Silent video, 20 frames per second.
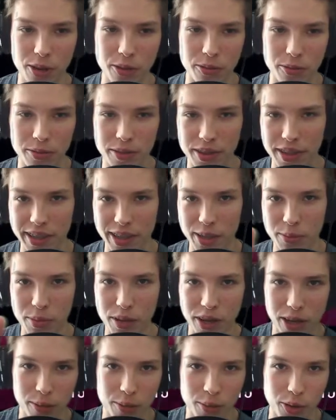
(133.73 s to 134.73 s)
single
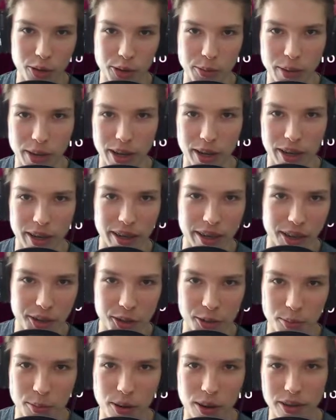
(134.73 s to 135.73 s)
player, multiplayer, and other
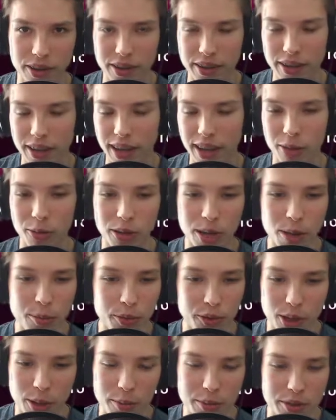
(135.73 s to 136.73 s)
parts that I want to boot
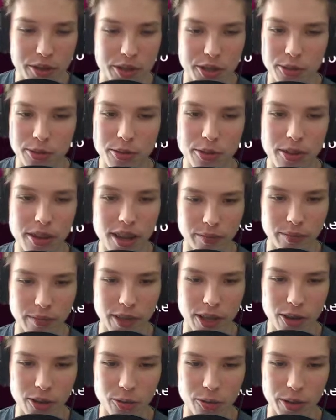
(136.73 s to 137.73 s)
up to.
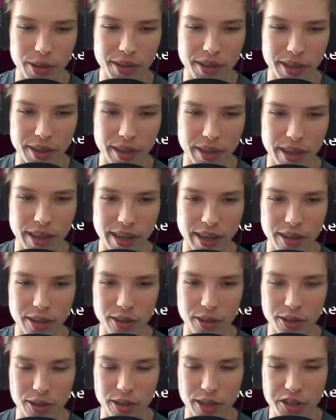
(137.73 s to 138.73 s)
Recently created a new
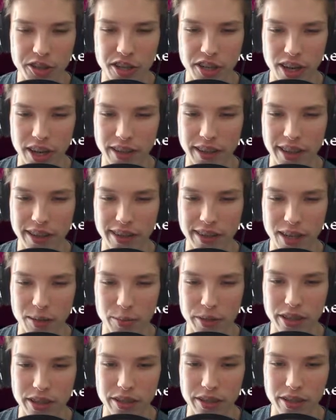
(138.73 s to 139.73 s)
screenshot. That's going to
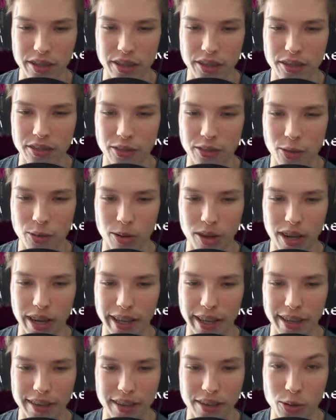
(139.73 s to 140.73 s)
be good for, I
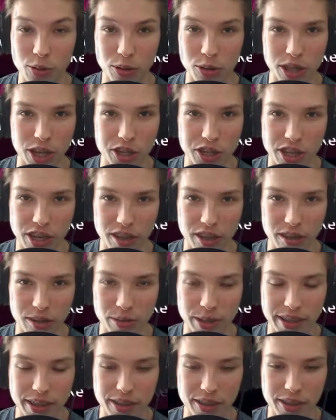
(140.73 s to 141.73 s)
guess, if you want to share a
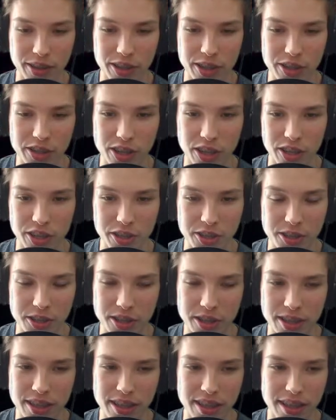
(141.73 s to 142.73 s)
recent screenshot you took.